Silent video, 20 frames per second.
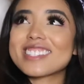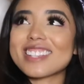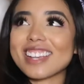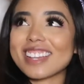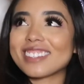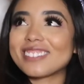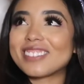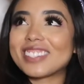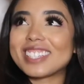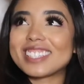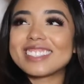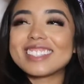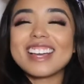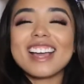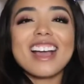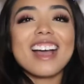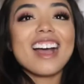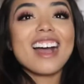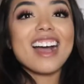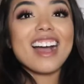second one.
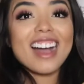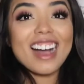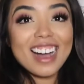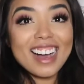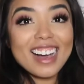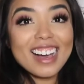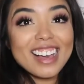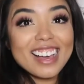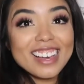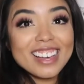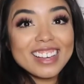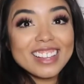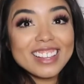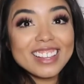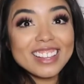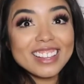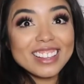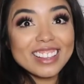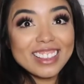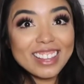I
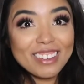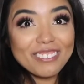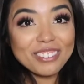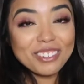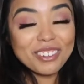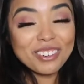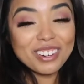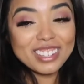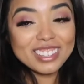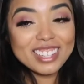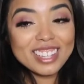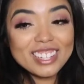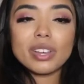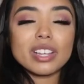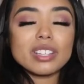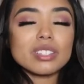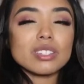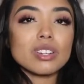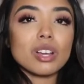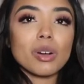love Cruella. You
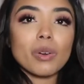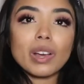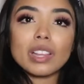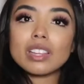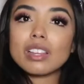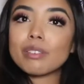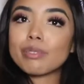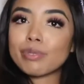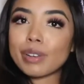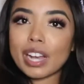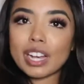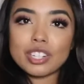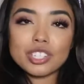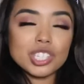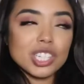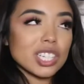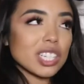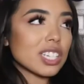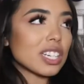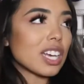guys know I love
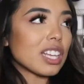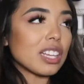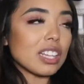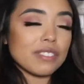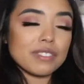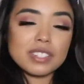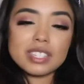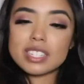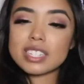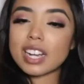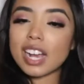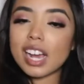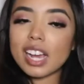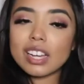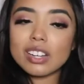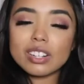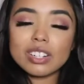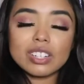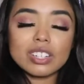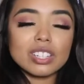fashion, I love
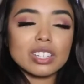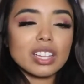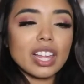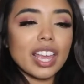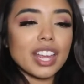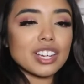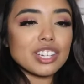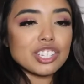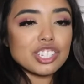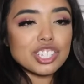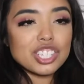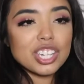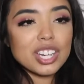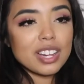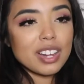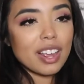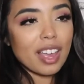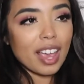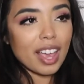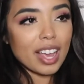style, and
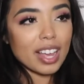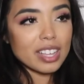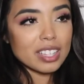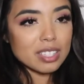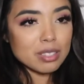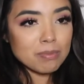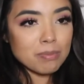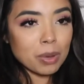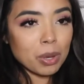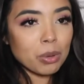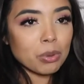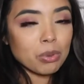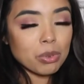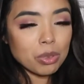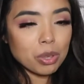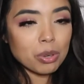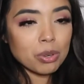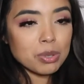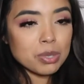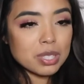she has both
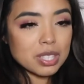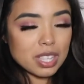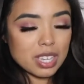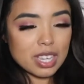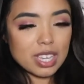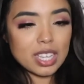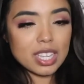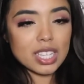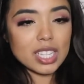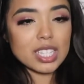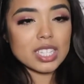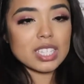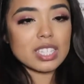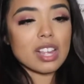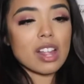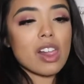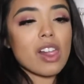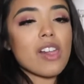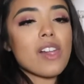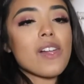those things
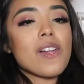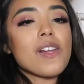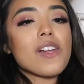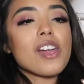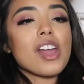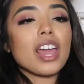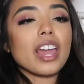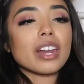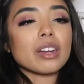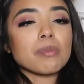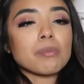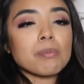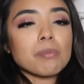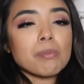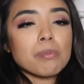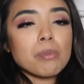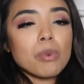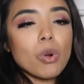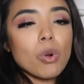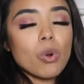and
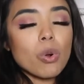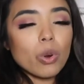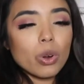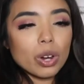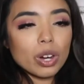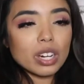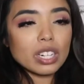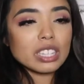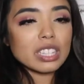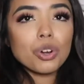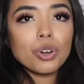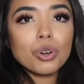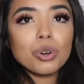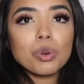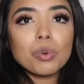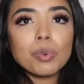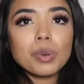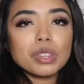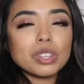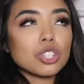more.
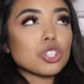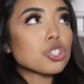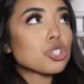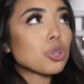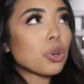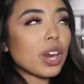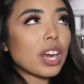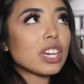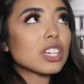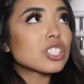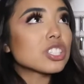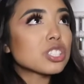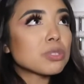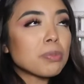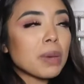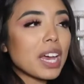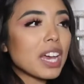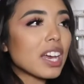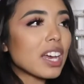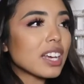Girl with the trash
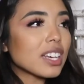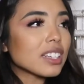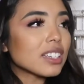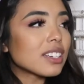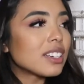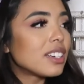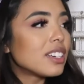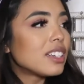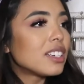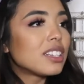bag